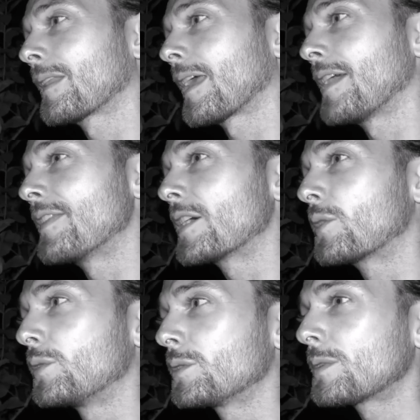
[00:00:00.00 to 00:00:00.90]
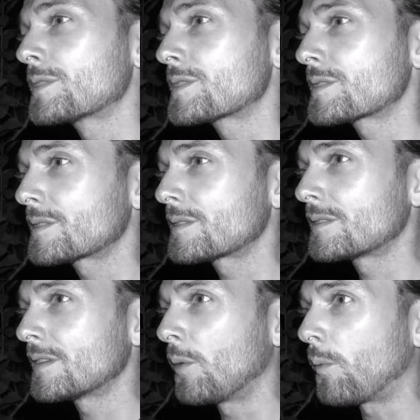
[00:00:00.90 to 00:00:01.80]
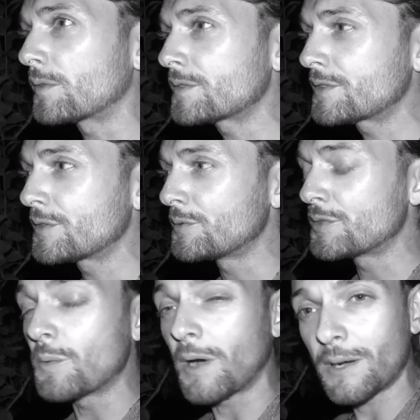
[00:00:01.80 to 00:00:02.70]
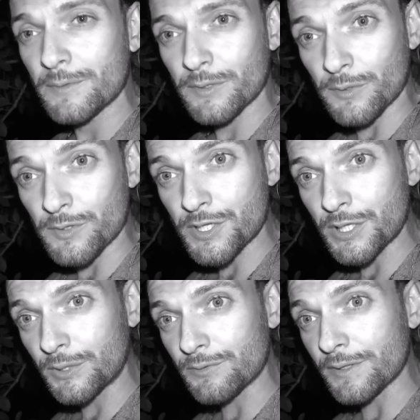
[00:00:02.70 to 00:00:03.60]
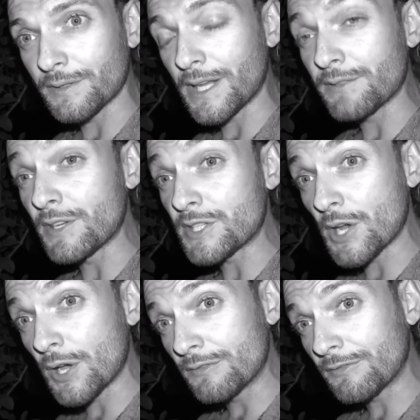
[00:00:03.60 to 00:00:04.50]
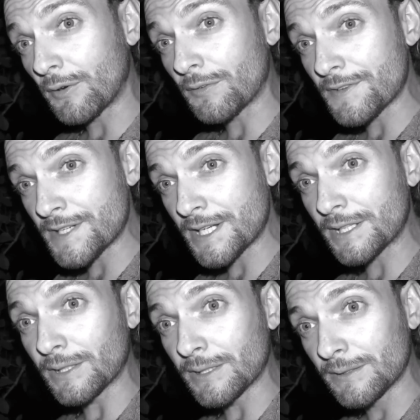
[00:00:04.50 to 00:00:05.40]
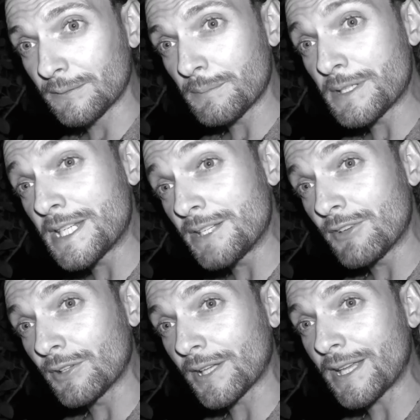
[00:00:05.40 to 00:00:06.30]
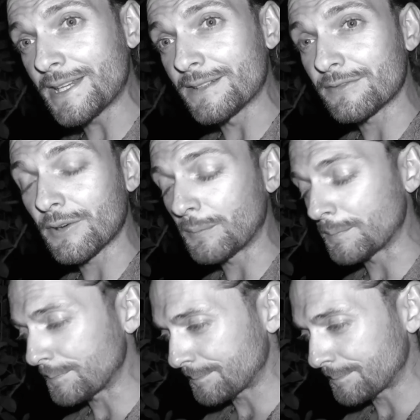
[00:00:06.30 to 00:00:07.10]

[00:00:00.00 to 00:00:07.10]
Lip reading: And their goal was a want to do harm to those children in return for physical material gain from